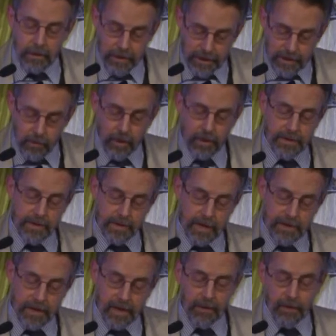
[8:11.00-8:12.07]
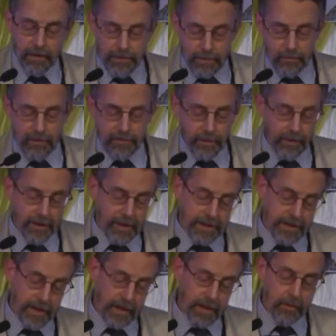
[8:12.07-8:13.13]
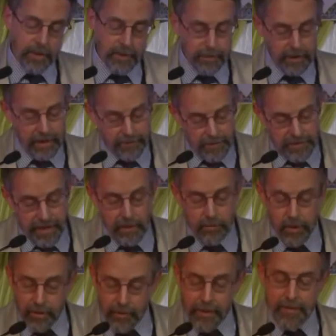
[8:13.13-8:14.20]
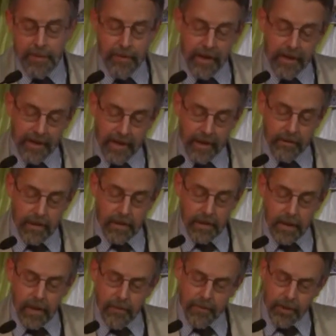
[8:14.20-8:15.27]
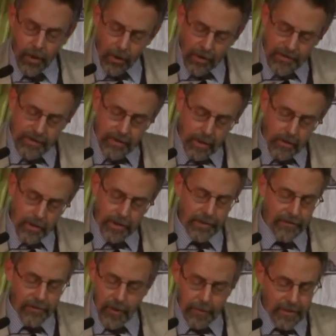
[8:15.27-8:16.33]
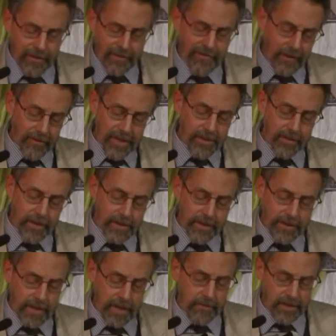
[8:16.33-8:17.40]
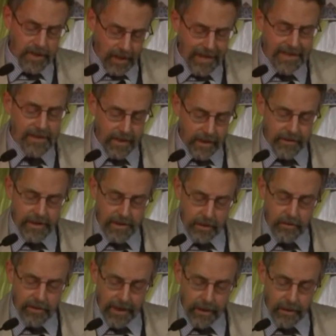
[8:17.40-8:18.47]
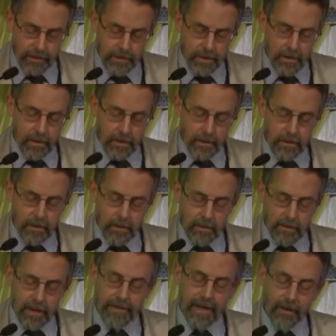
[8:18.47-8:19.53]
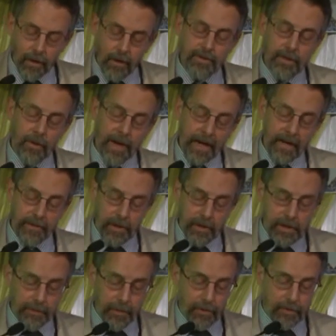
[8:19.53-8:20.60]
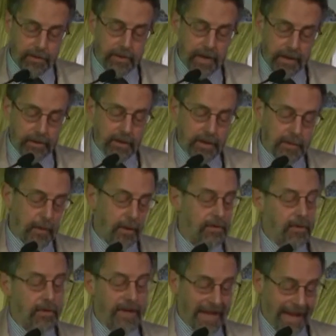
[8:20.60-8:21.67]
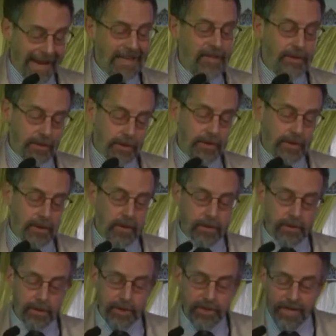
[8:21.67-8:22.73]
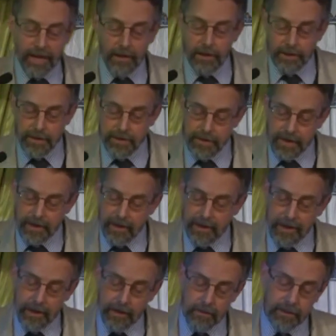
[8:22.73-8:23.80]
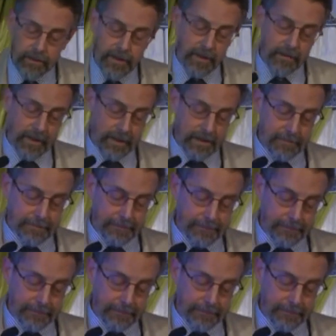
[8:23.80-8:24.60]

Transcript: These works, as I say, also reveal the extent to which believers there were gripped by Al-Hayra, but also in the form of the very traditions he was collecting in these locales, that they also had at their, at their disposal the answers to the challenges that Al-Hayra generated.